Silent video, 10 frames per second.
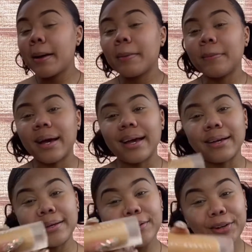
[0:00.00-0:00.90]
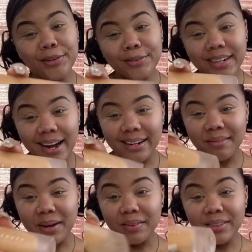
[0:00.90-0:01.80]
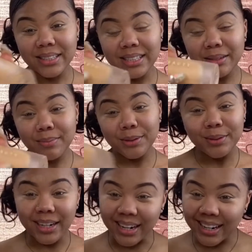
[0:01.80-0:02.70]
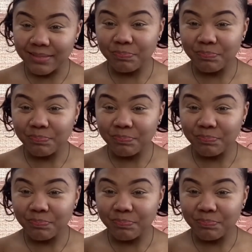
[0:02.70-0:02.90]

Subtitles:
My girl Rihanna, my Fenty Beauty.